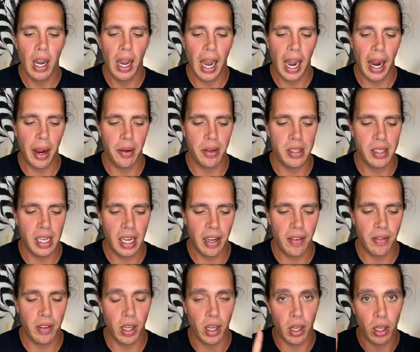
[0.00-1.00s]
I'll
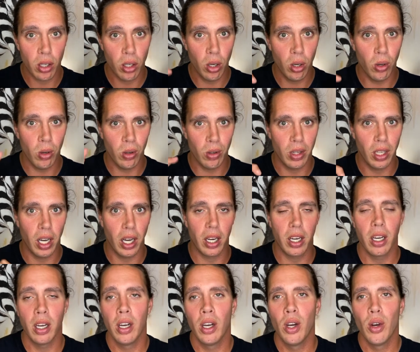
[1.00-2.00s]
save the cold look
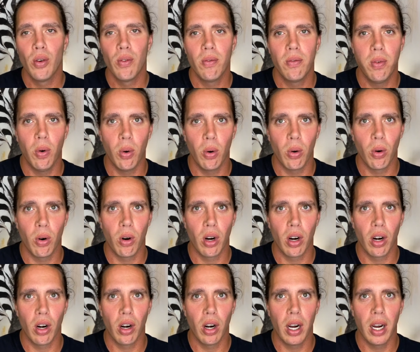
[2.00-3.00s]

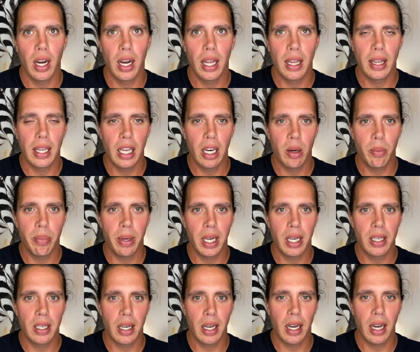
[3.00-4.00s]
for a little
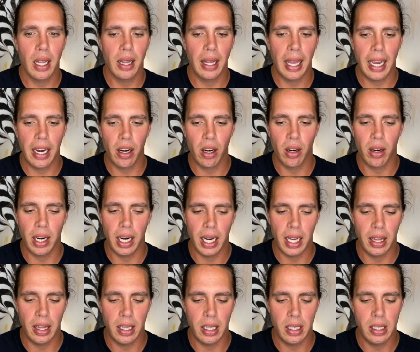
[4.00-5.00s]
bit later
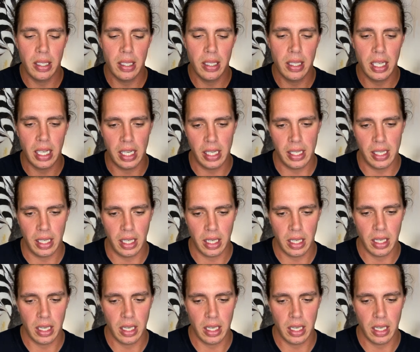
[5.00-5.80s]
in the season.